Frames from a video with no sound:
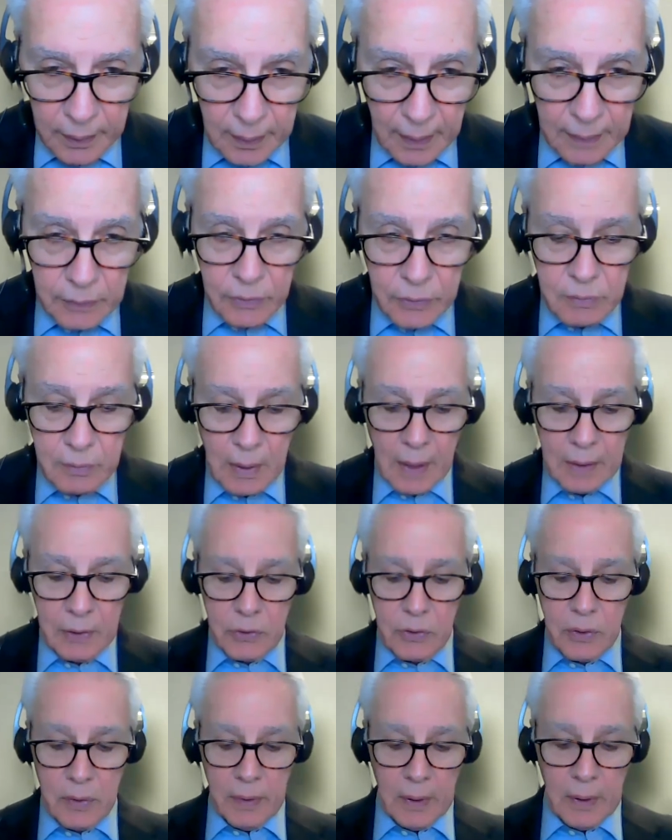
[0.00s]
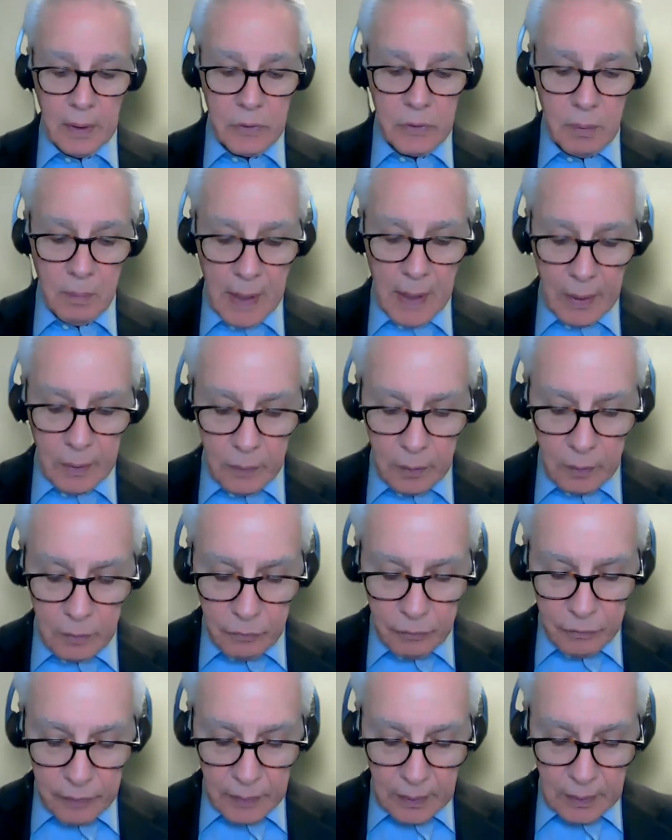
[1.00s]
I just think as a matter
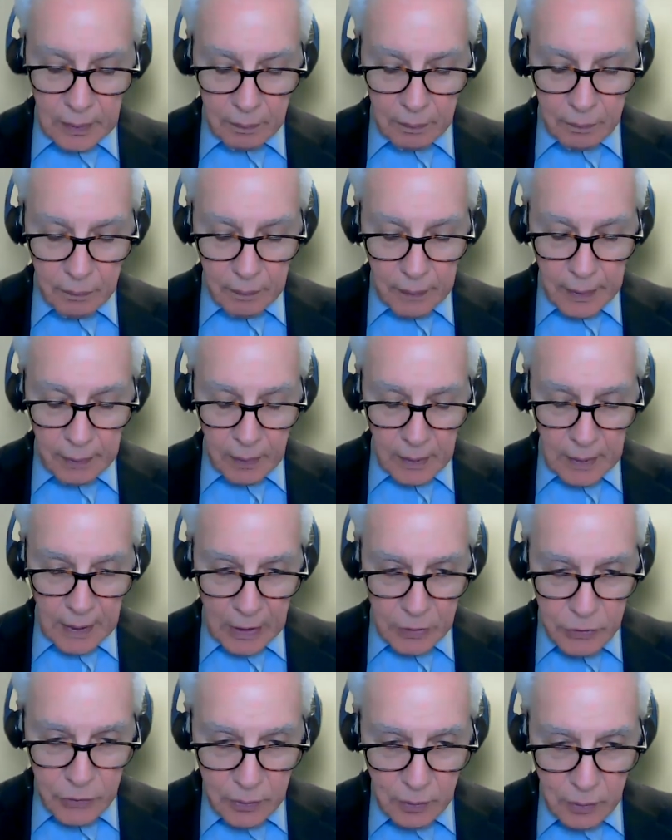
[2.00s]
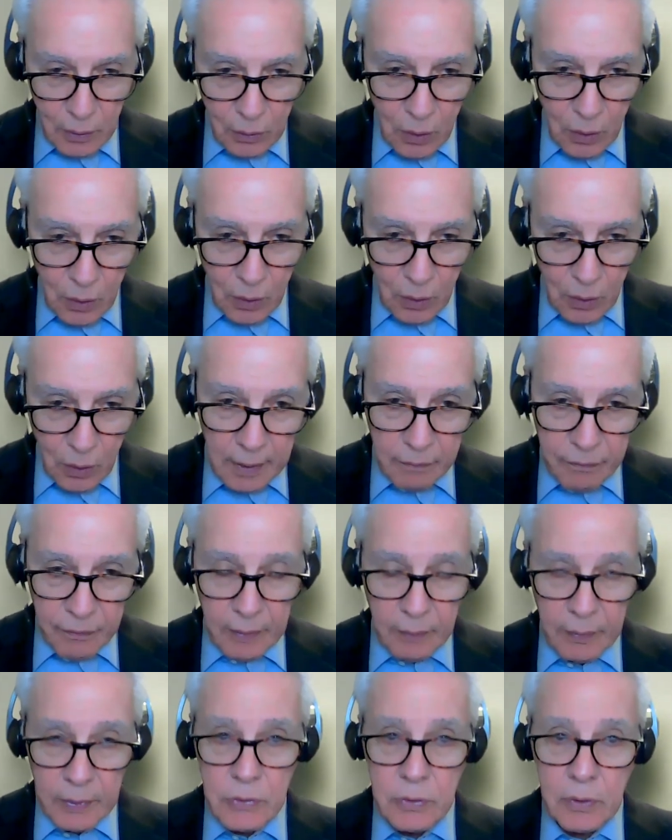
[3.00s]
of international law, if
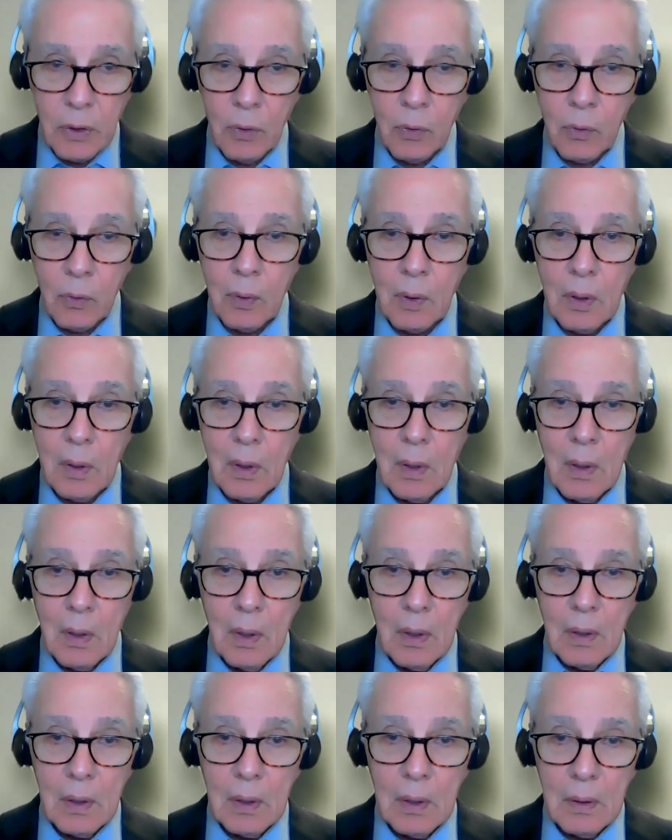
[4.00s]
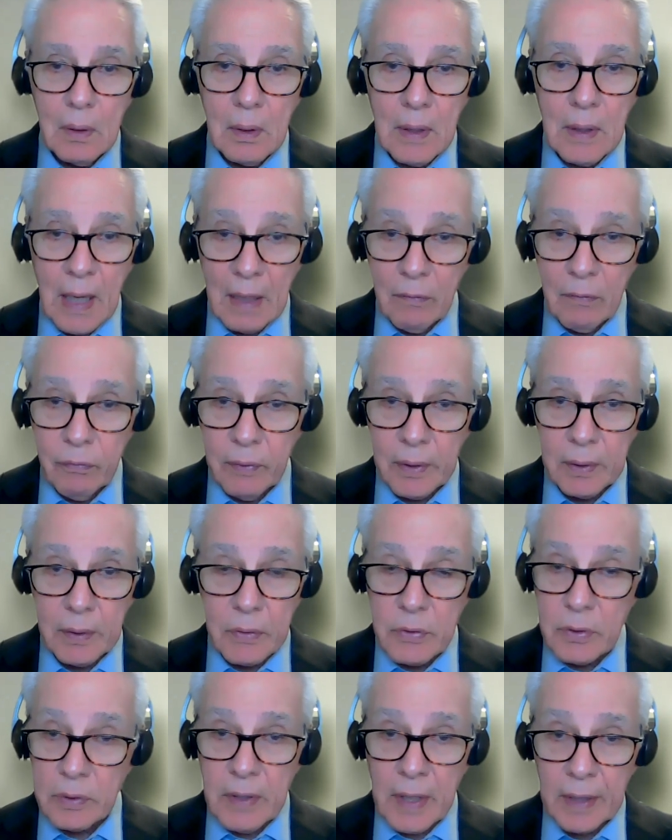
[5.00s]
there is no conflict
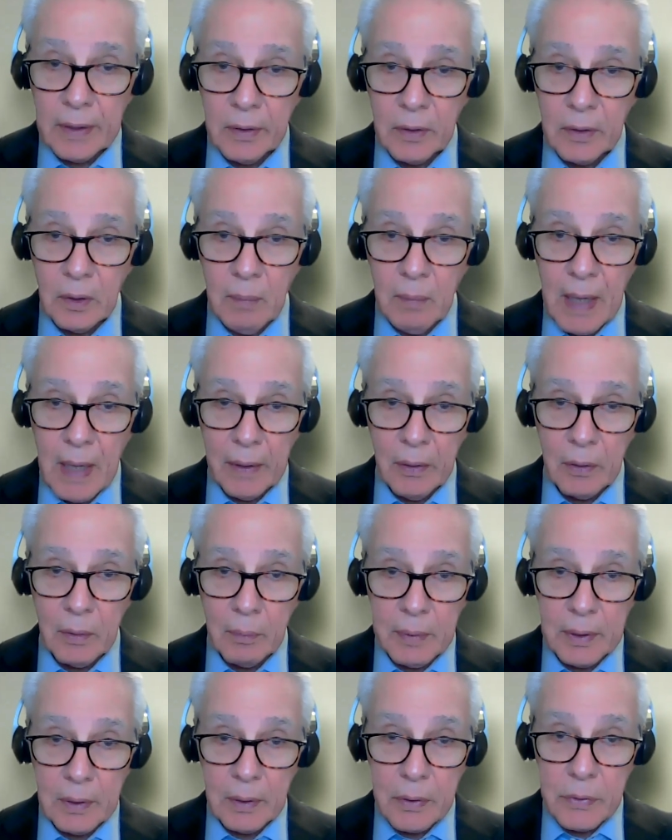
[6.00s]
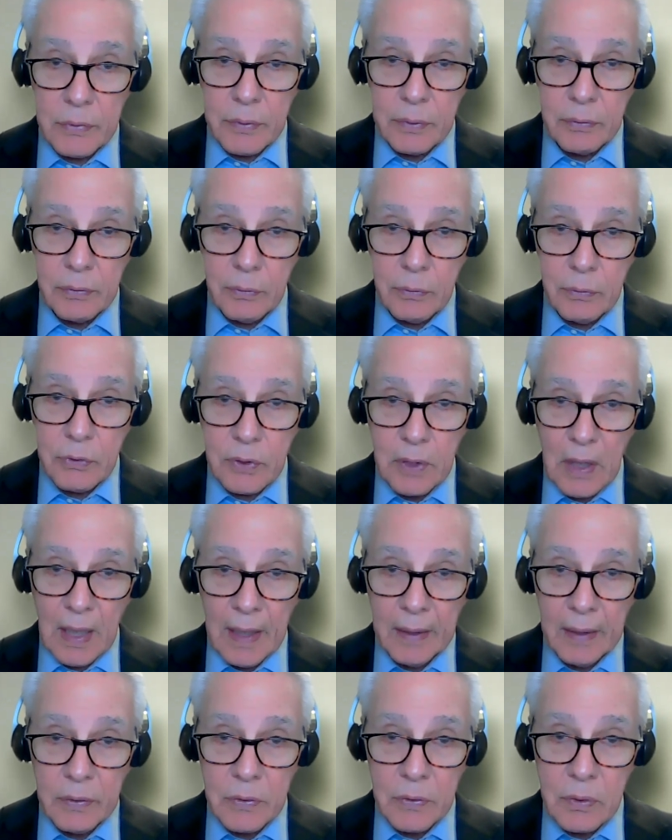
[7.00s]
as a technical matter because the two
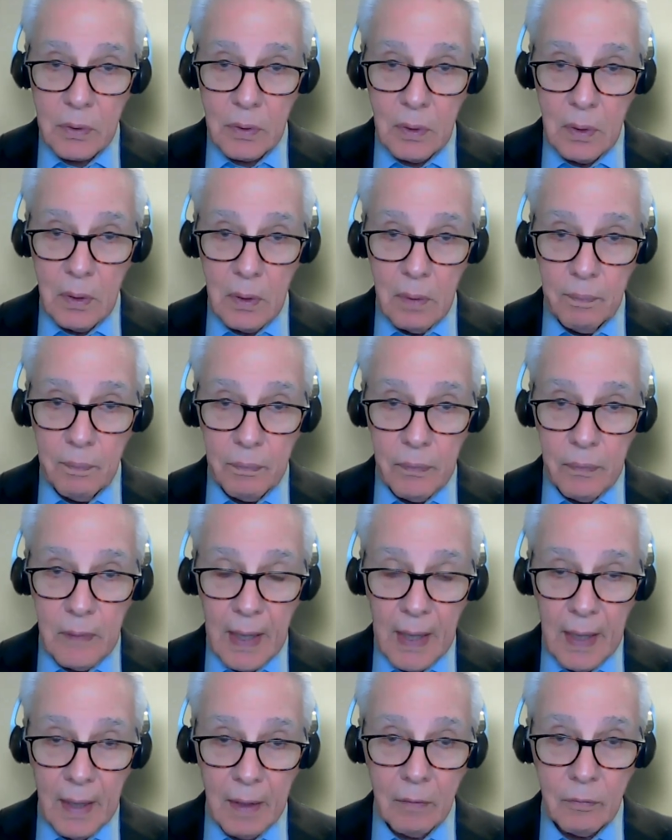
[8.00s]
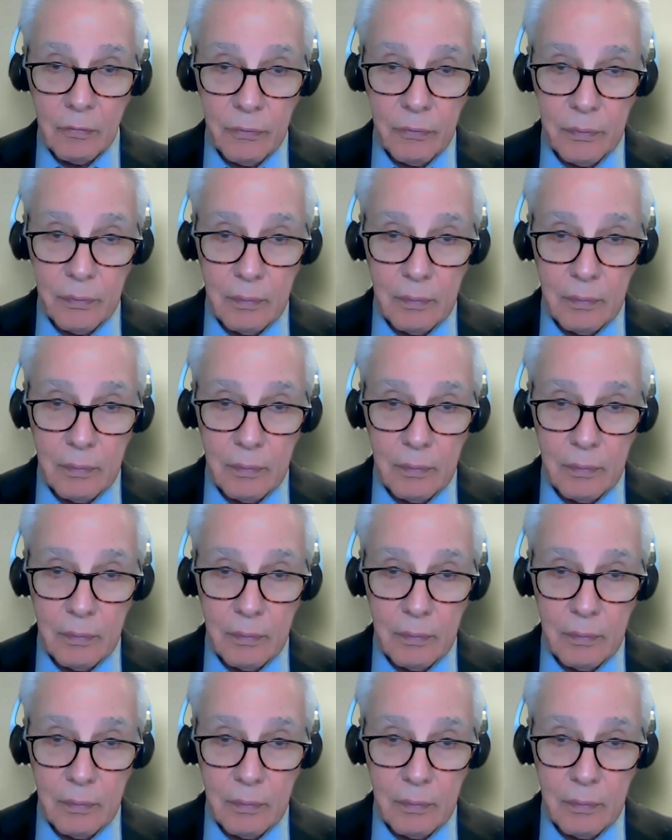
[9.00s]
sides have